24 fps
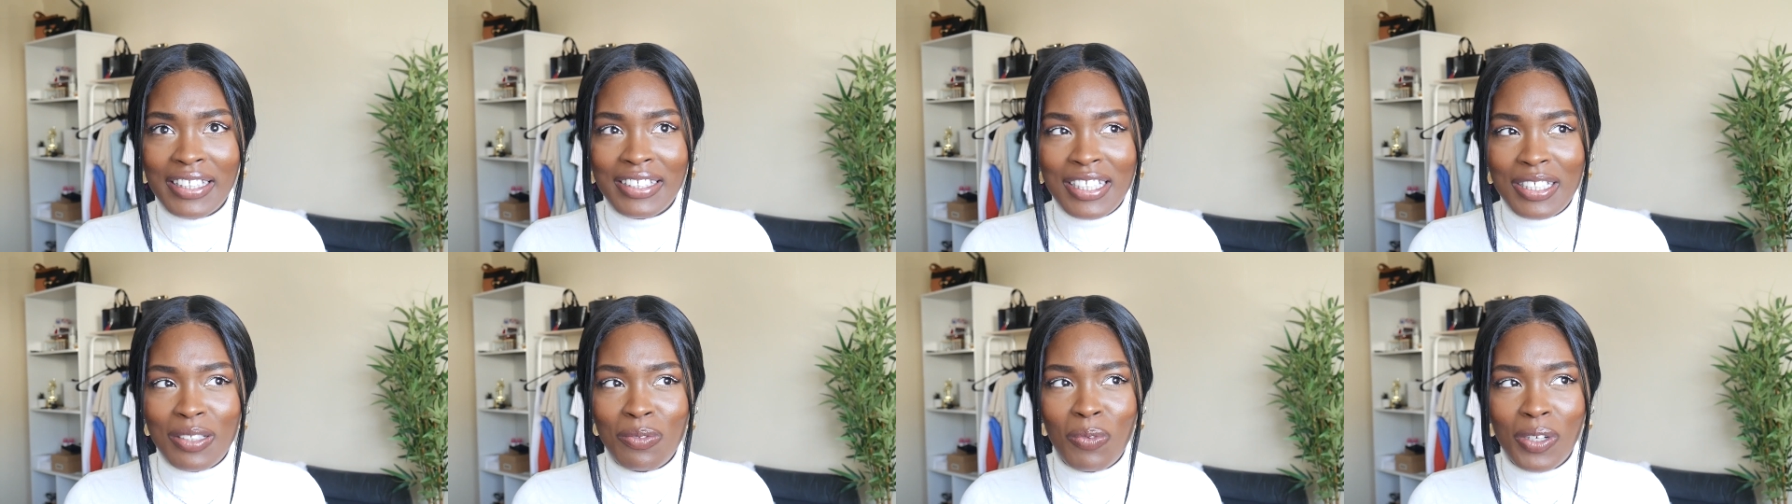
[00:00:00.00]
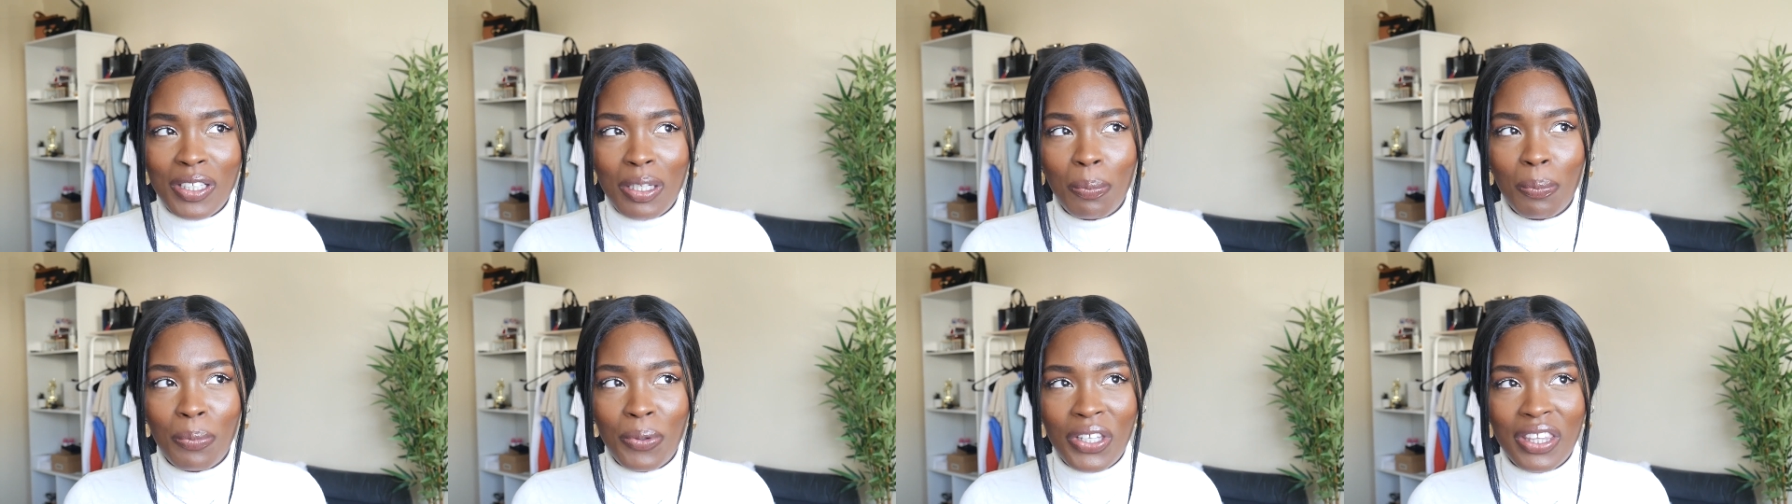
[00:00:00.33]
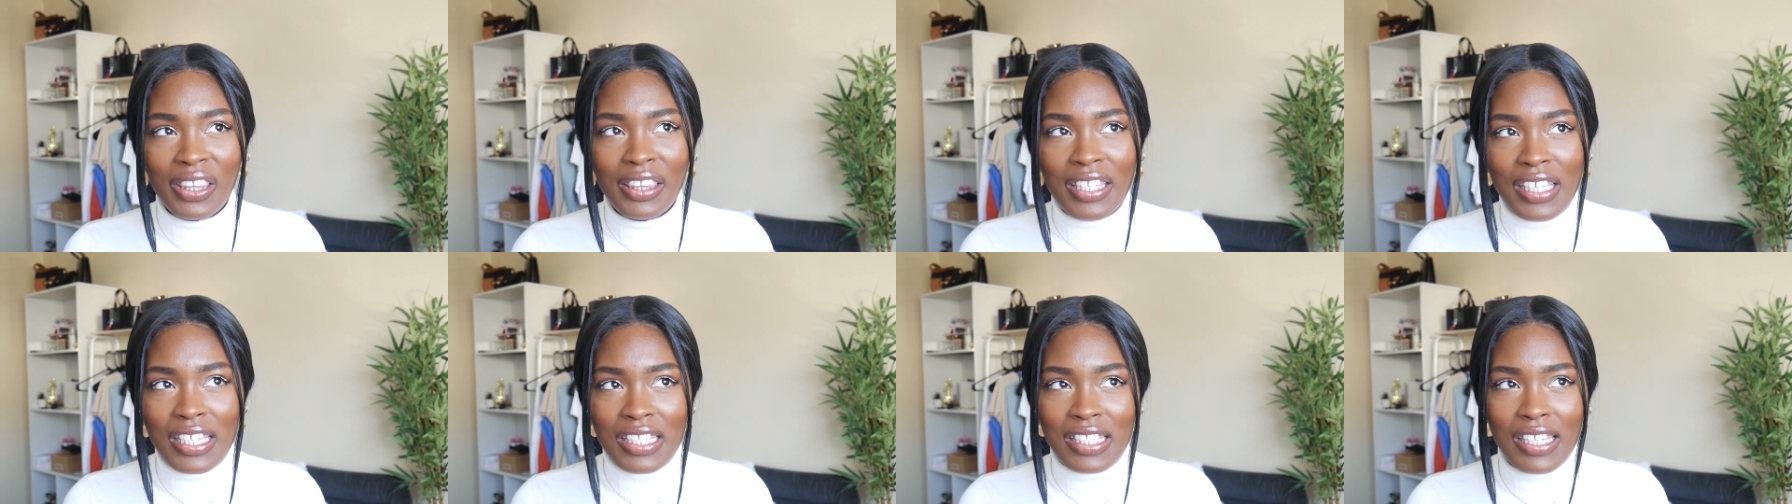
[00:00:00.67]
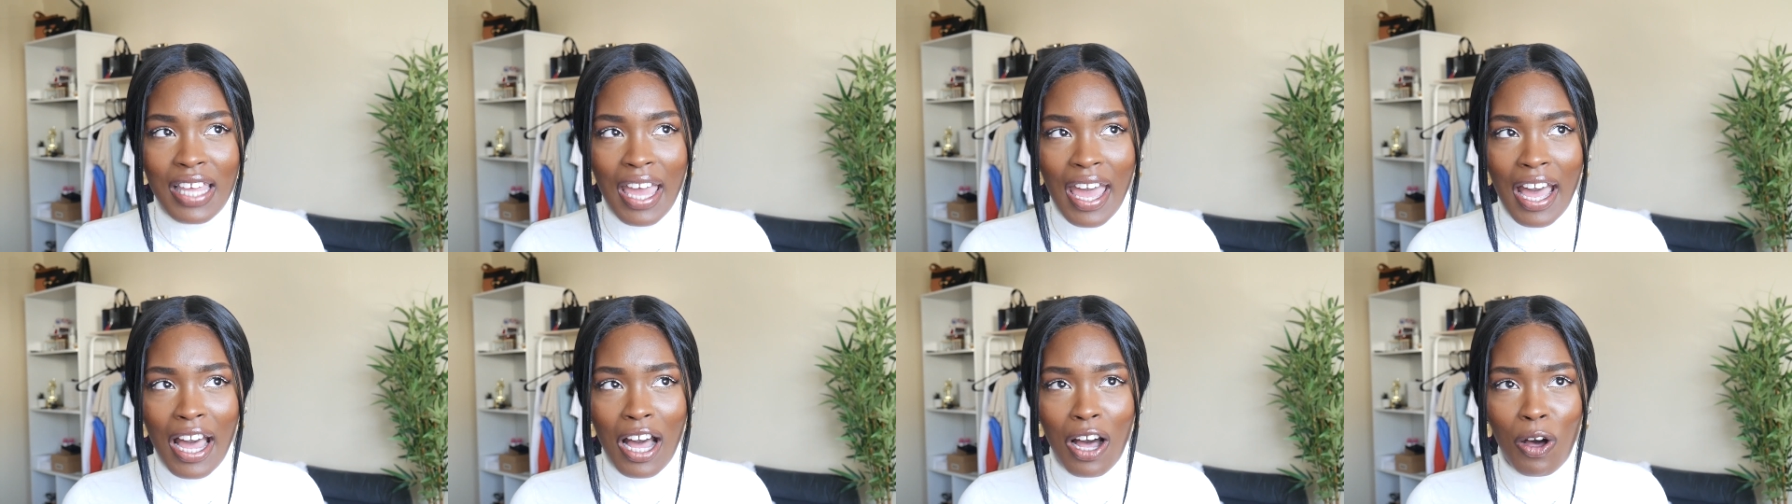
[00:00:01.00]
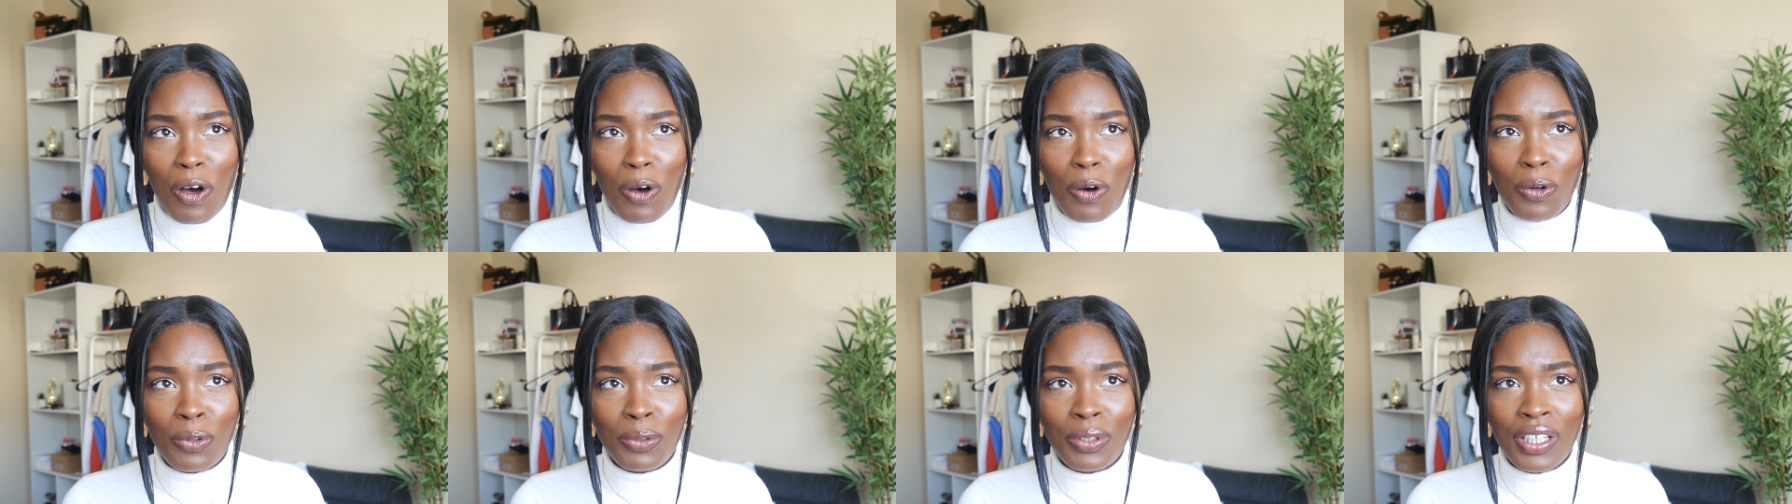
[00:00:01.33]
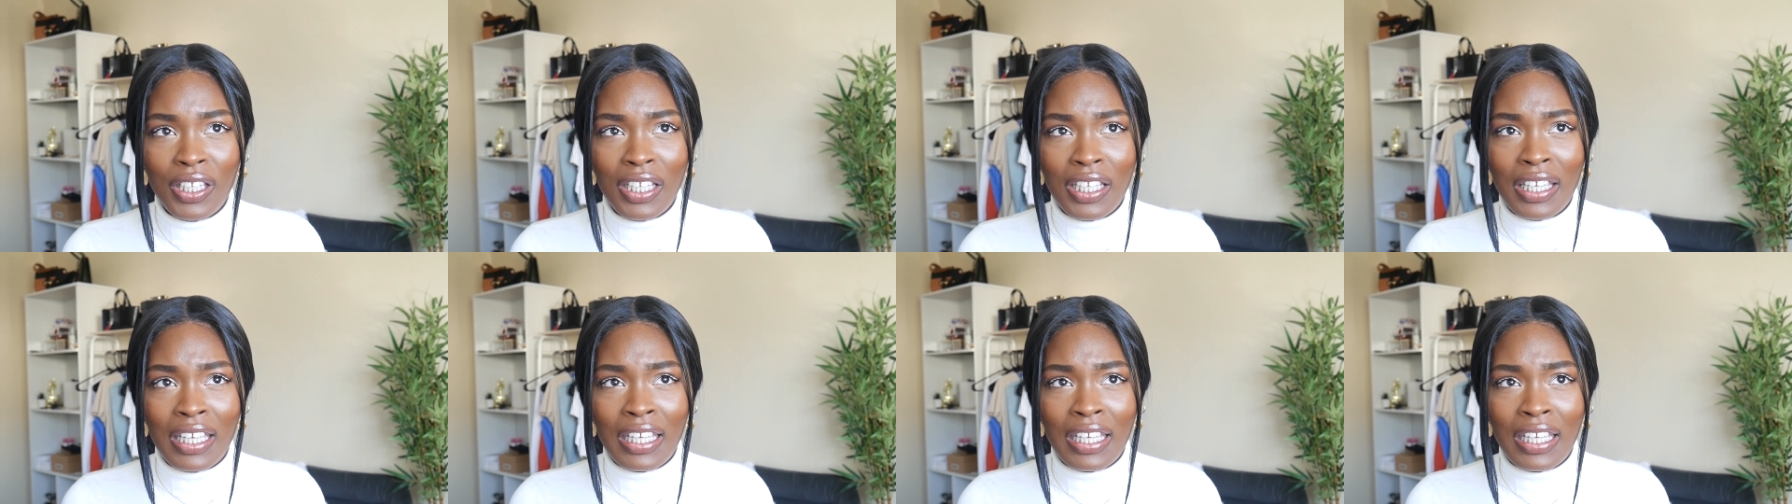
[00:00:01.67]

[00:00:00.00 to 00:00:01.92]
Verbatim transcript: did wanna put this out